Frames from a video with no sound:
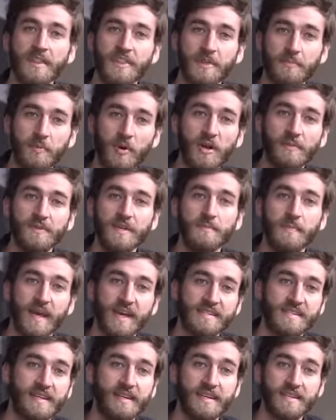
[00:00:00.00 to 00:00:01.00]
The Brompton
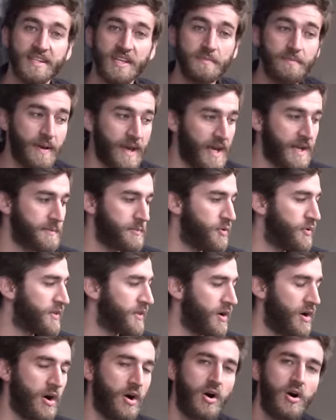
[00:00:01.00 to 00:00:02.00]
basket is compatible with
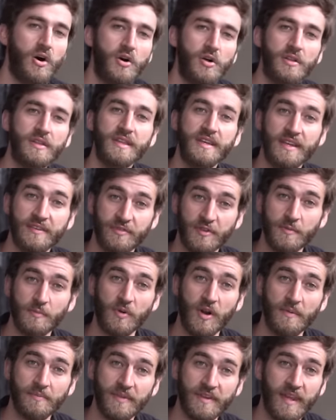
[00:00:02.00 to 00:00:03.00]
all the different
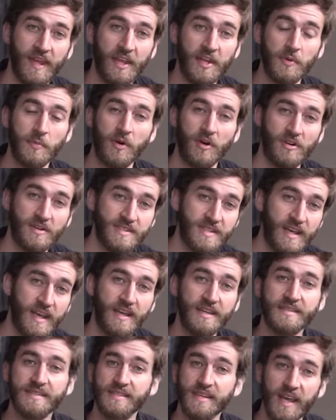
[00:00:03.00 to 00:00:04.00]
Brompton handlebars,
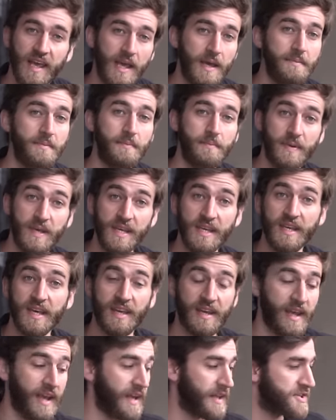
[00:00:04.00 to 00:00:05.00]
S, M, P,
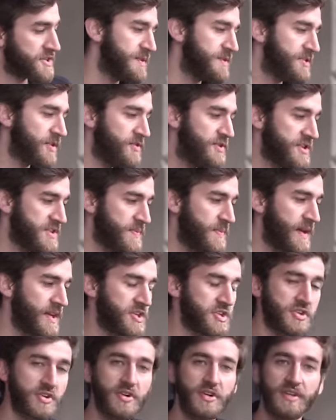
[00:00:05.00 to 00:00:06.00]
and H. So just make
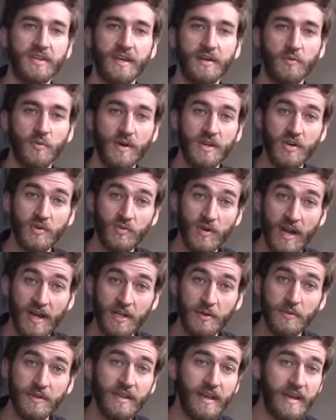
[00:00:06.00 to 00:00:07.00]
sure that when you're
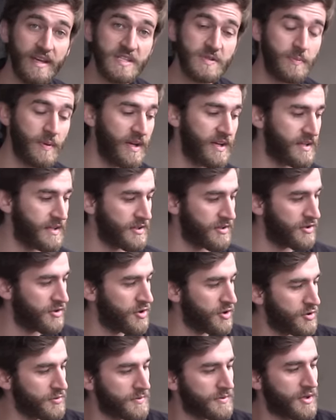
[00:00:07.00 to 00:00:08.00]
riding with the S bike, you
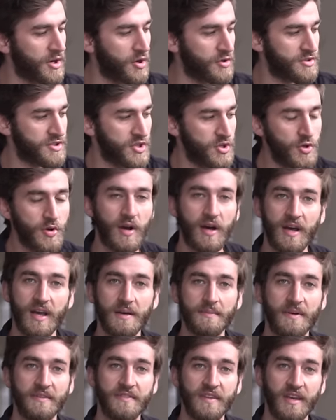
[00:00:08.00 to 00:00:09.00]
don't go too high
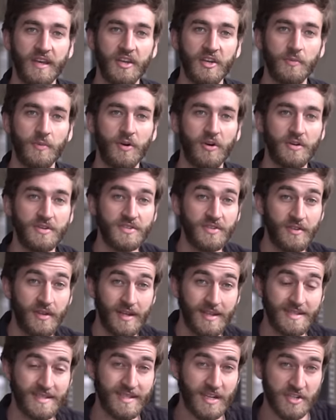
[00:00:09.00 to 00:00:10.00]
above the handlebar so that
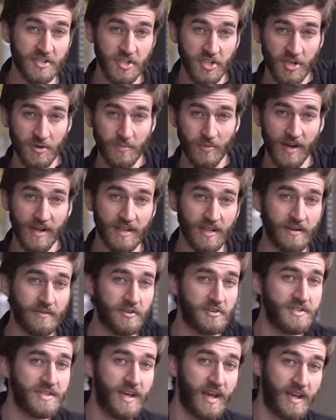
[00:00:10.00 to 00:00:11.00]
it's touching your brake
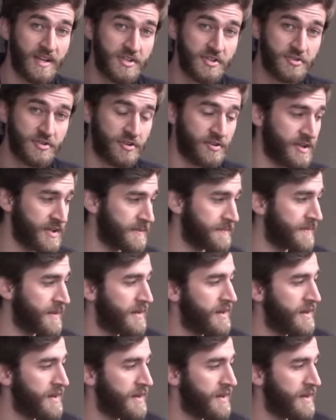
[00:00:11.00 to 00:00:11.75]
levers as you're turning,